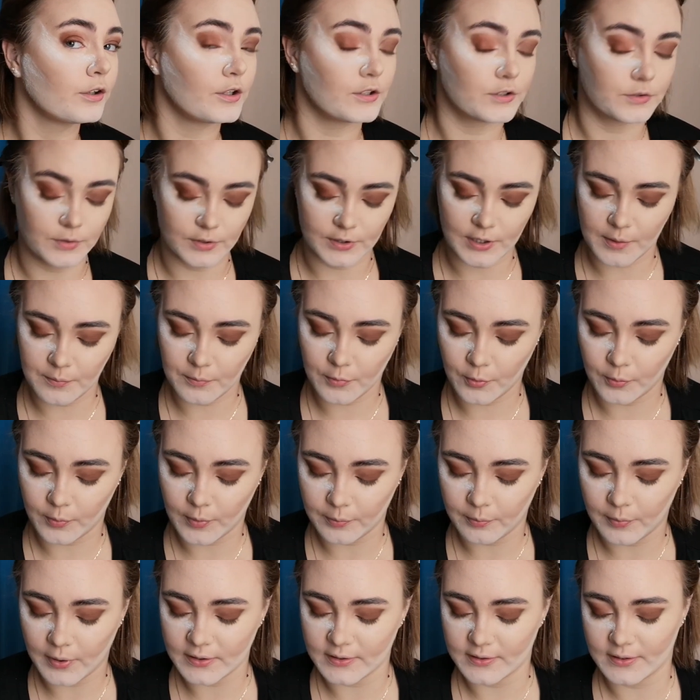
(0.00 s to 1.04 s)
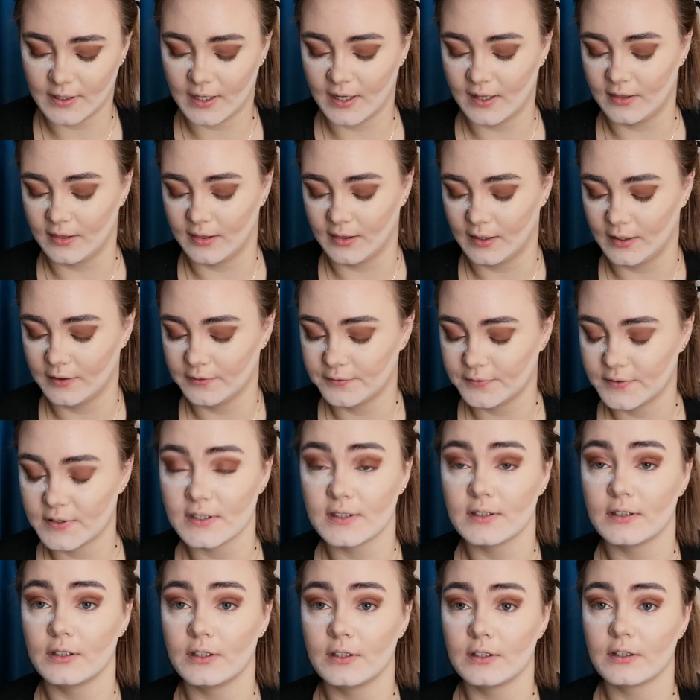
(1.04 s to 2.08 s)
Because remember, we want a
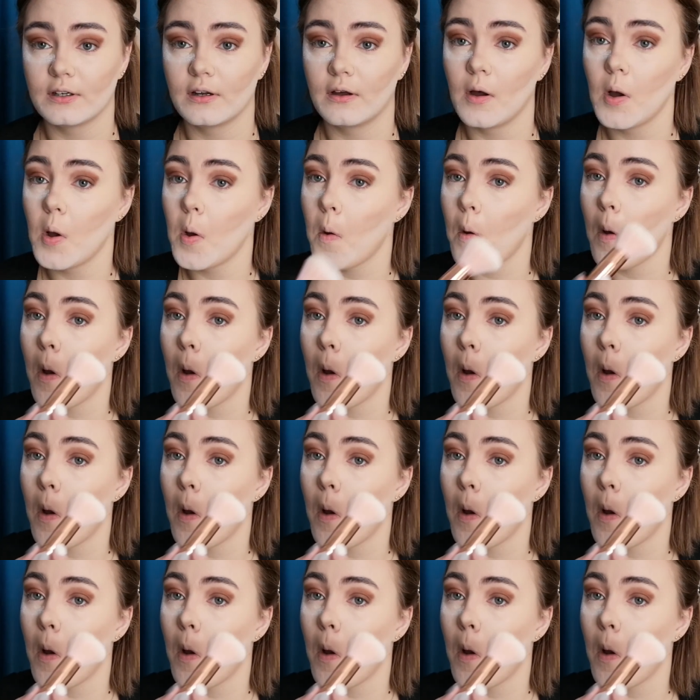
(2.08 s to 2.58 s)
lifted look.